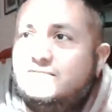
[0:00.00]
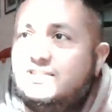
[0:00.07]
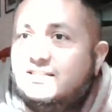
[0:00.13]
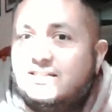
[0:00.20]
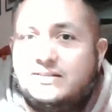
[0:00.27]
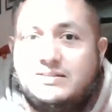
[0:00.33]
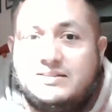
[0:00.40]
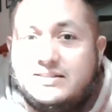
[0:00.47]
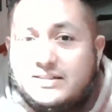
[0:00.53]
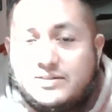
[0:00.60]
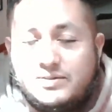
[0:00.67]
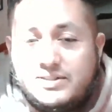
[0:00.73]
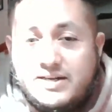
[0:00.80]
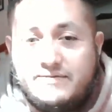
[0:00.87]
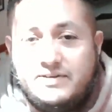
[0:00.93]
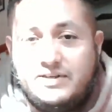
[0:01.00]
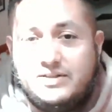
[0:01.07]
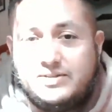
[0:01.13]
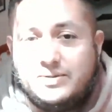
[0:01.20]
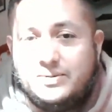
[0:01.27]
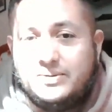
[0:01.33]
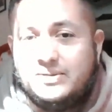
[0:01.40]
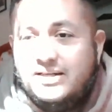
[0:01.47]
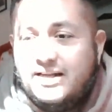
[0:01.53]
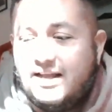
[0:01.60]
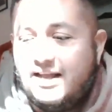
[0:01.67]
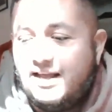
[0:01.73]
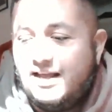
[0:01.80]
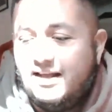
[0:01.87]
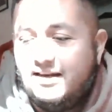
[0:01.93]
since I was 6 or 7 years old,
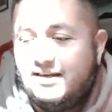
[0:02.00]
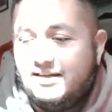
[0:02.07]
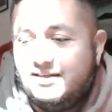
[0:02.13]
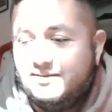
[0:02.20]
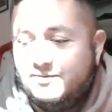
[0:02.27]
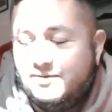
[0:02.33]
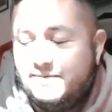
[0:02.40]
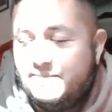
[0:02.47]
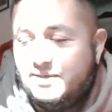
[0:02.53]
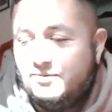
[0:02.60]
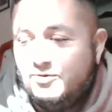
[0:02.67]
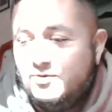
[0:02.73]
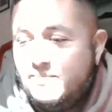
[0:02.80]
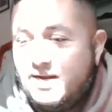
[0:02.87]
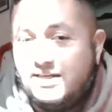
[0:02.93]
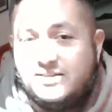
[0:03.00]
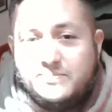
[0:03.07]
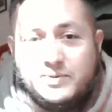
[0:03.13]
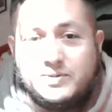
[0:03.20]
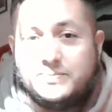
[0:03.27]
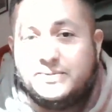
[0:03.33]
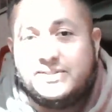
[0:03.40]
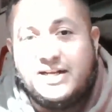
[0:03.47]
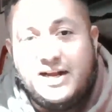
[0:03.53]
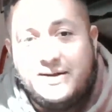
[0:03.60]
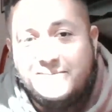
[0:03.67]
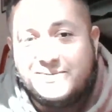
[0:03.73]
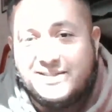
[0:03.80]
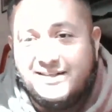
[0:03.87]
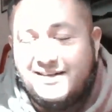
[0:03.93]
and we've been roommates multiple
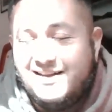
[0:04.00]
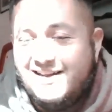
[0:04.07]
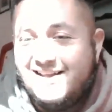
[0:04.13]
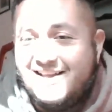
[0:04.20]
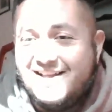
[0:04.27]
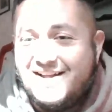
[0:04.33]
times, and